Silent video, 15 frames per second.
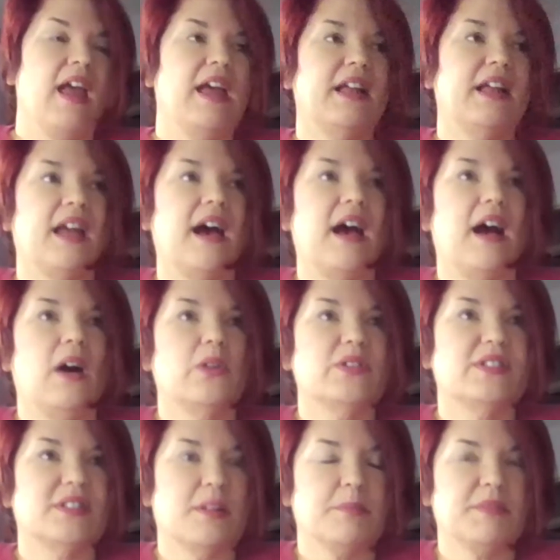and how
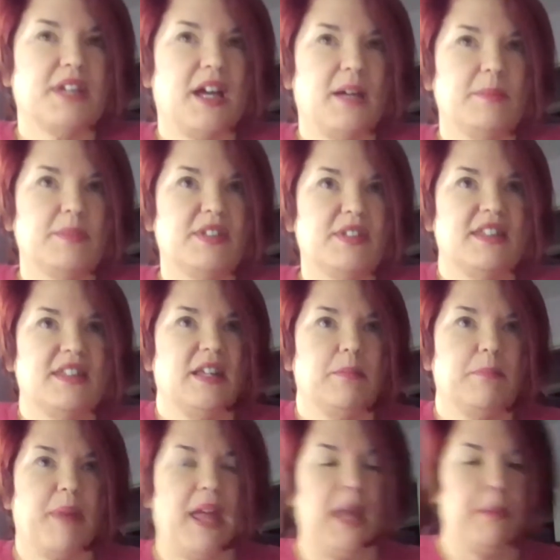sometimes
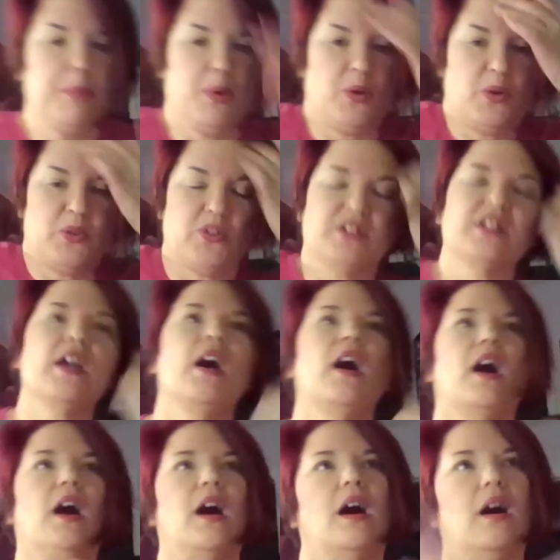theme papers,
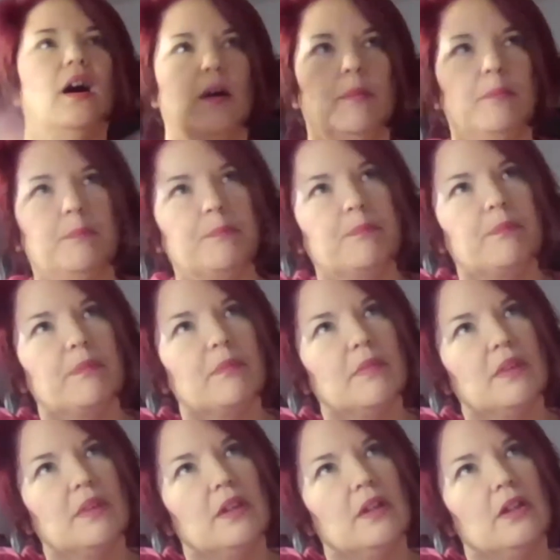
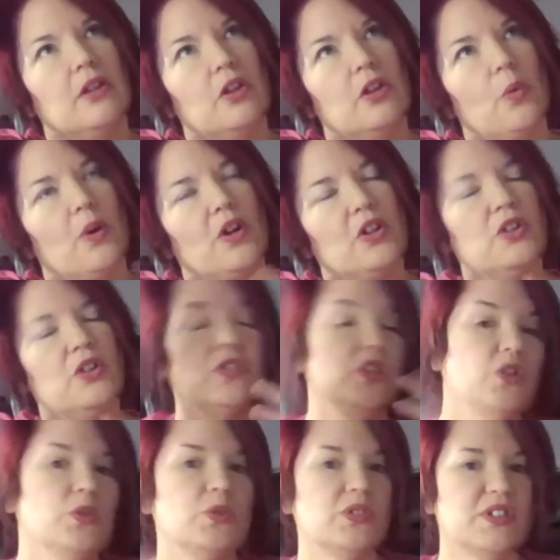you know, where you'll
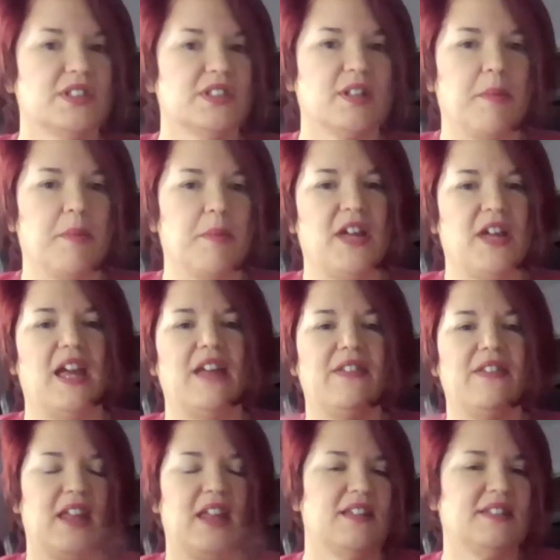use some of it and
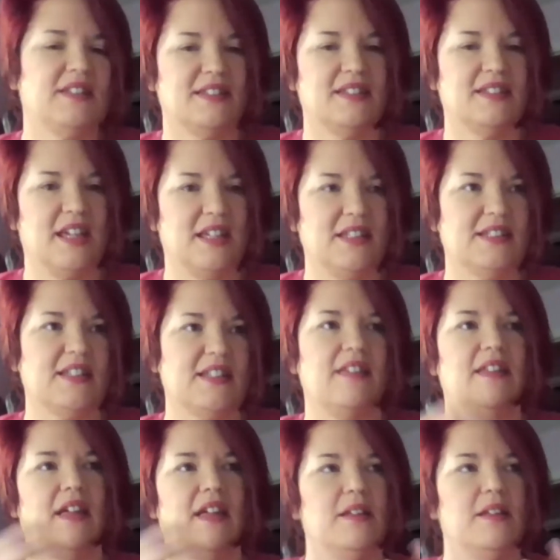then it sits, and
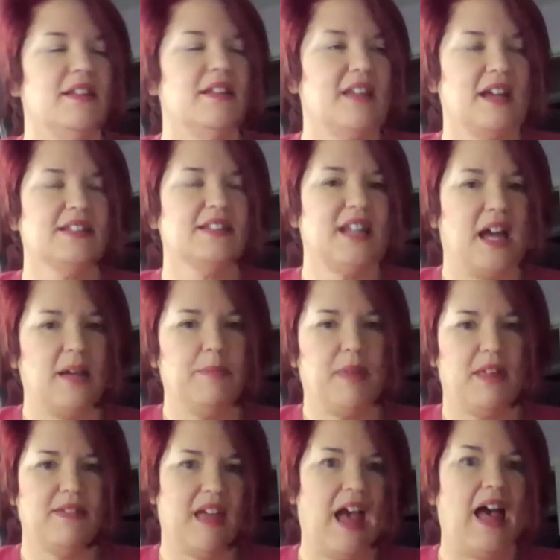then the next time
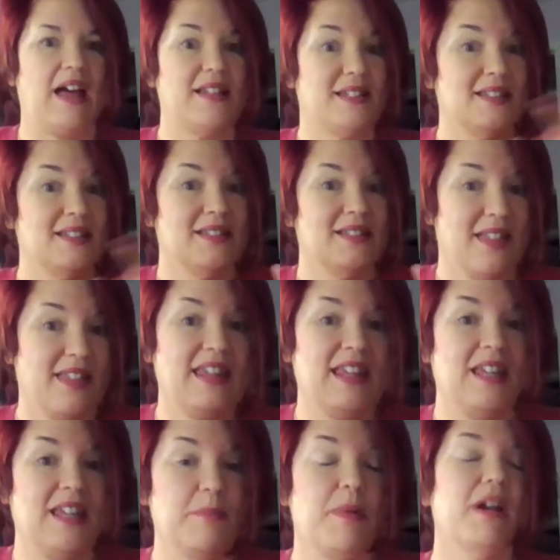that
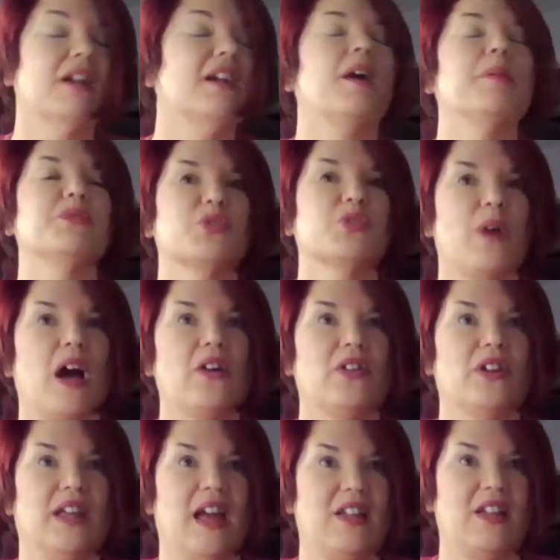theme comes around
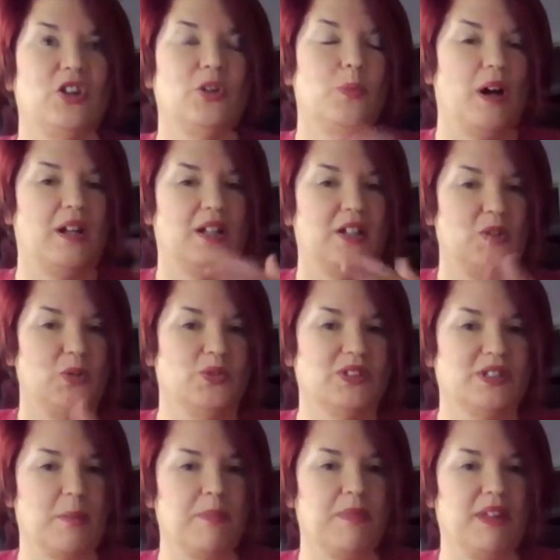again, you want to use
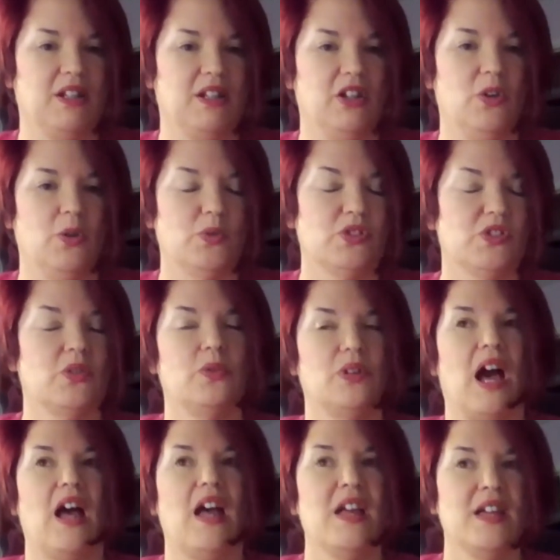something new. So
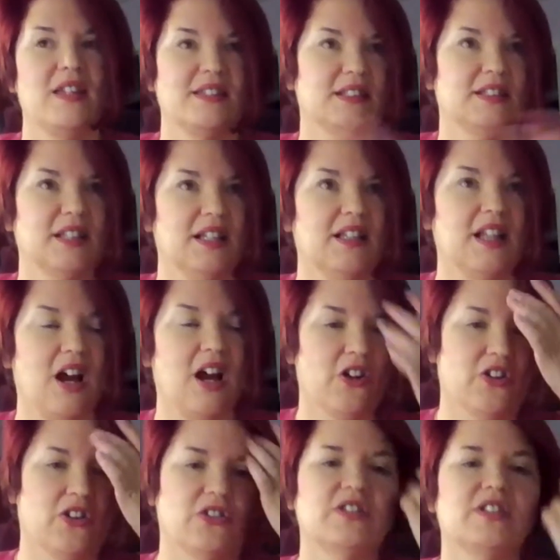now it's a little
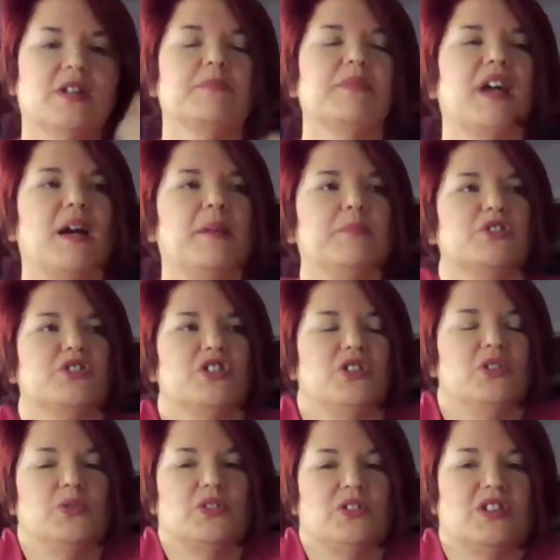harder sometimes to
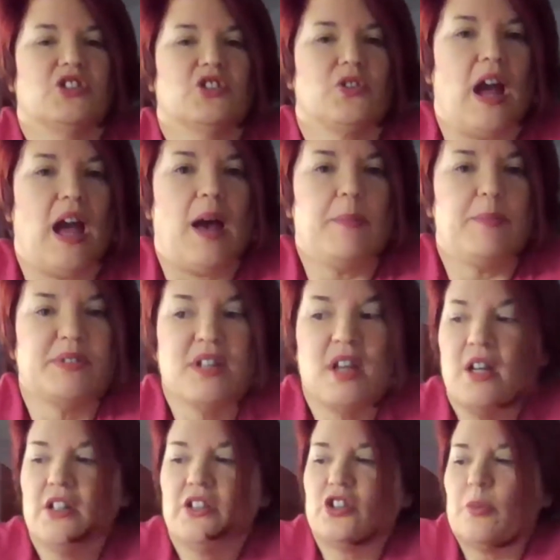use the scraps.
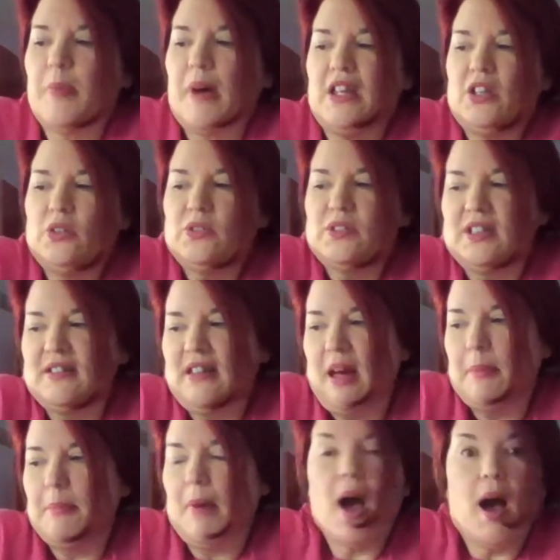So by using
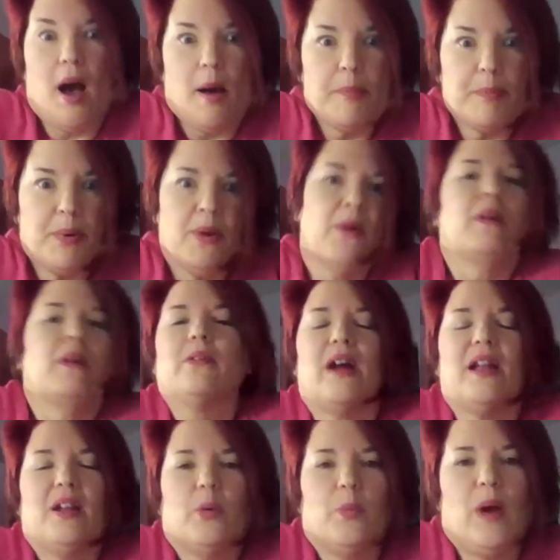them up
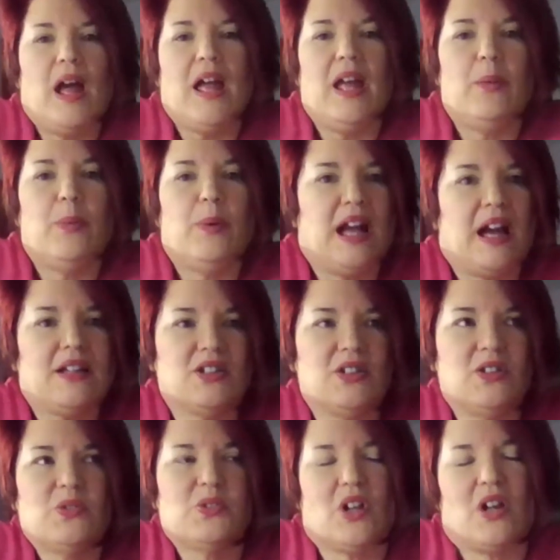right away, we got to
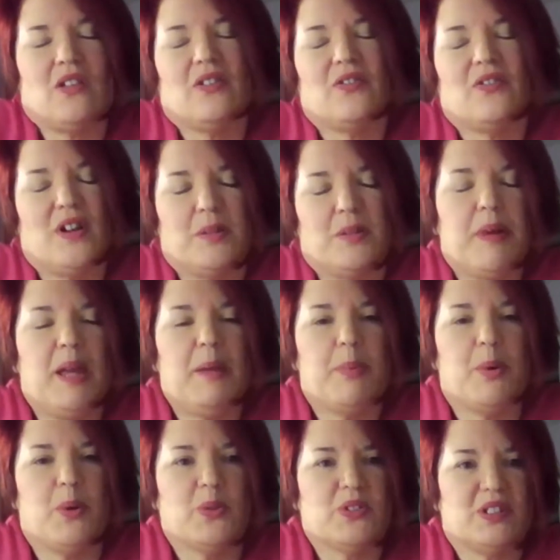use all the fun
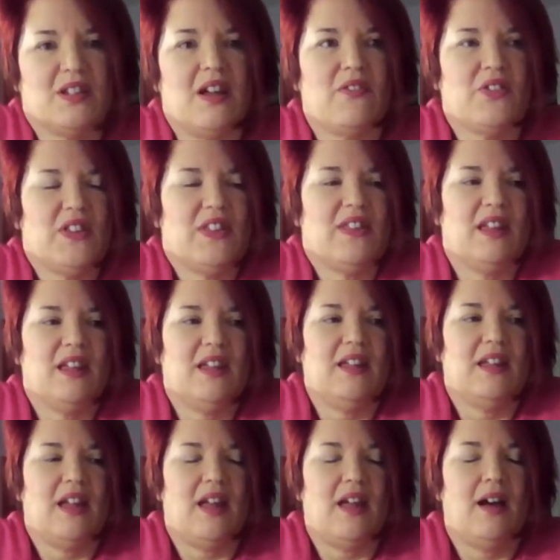papers and
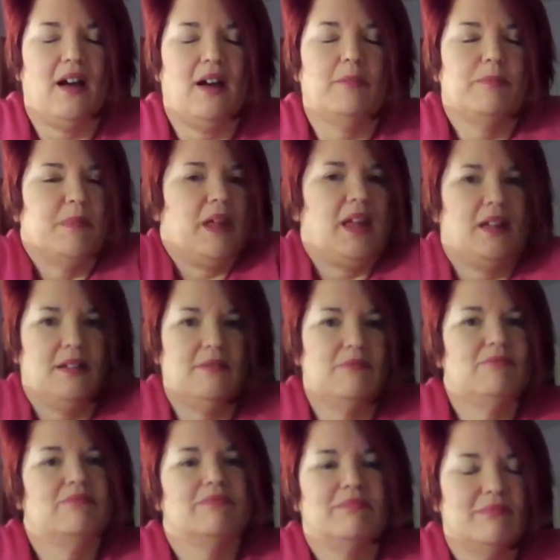everything, and
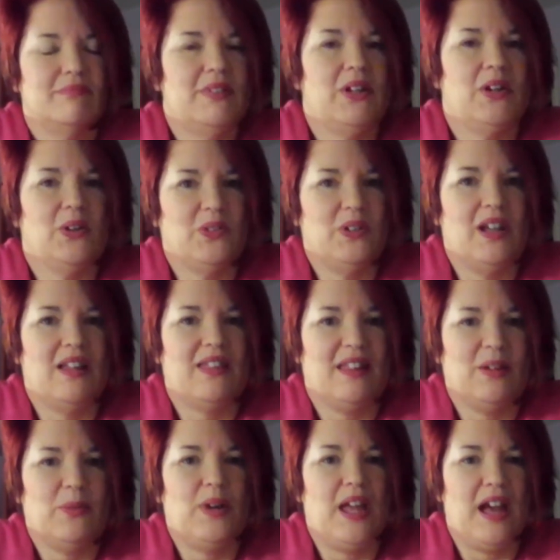you know,
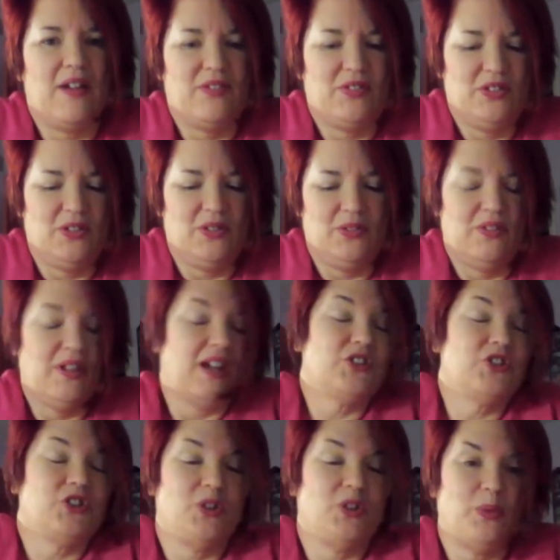nothing we have to
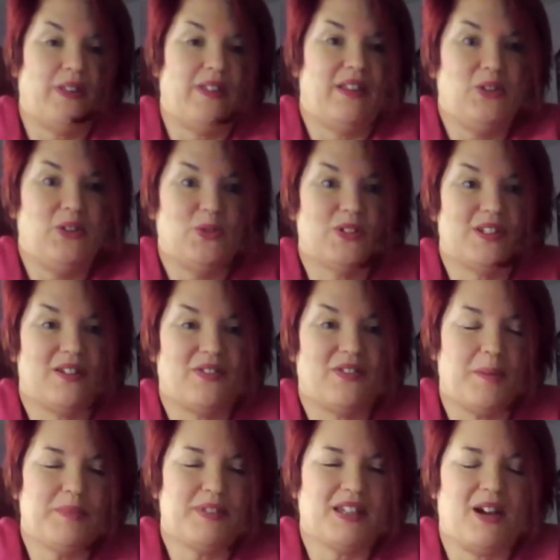next year when the new stuff
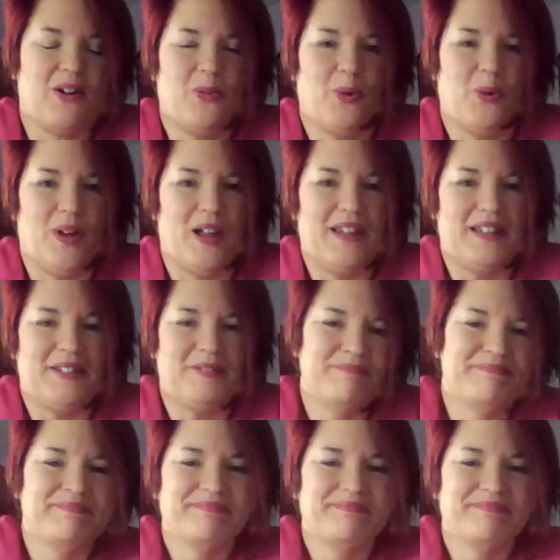comes out, we're ready,